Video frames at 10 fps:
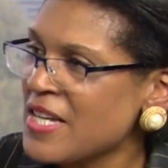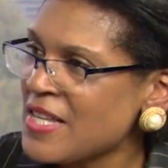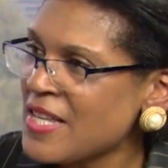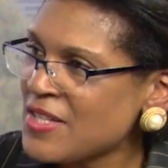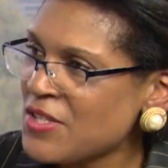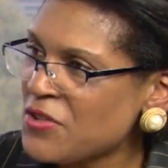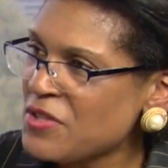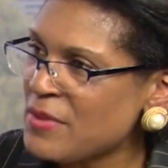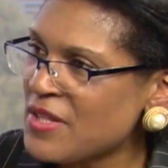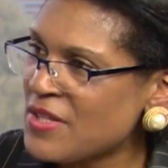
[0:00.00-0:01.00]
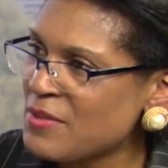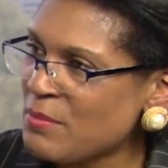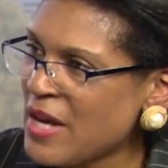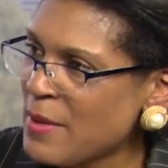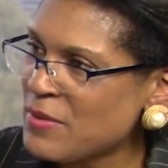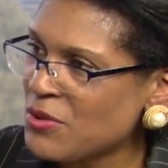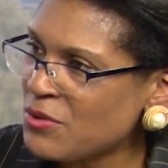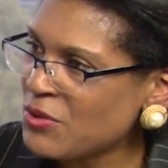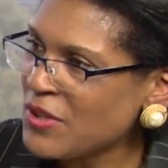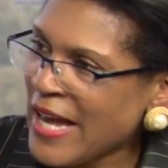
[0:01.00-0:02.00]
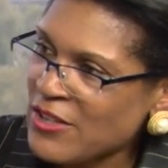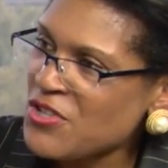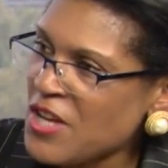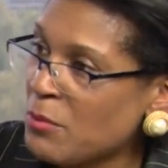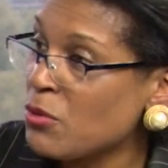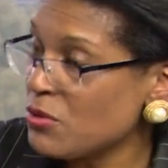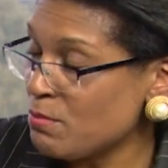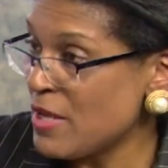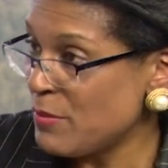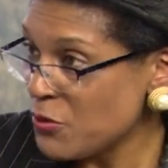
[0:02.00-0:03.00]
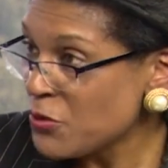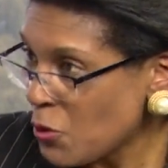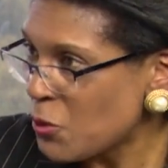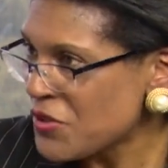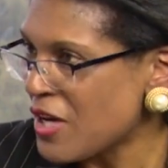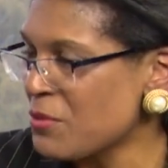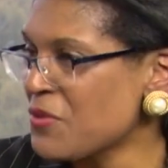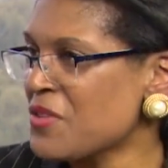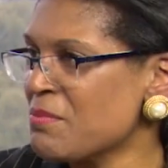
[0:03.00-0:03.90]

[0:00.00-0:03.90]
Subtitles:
That tells me that perhaps you're catching up, or maybe you've caught up with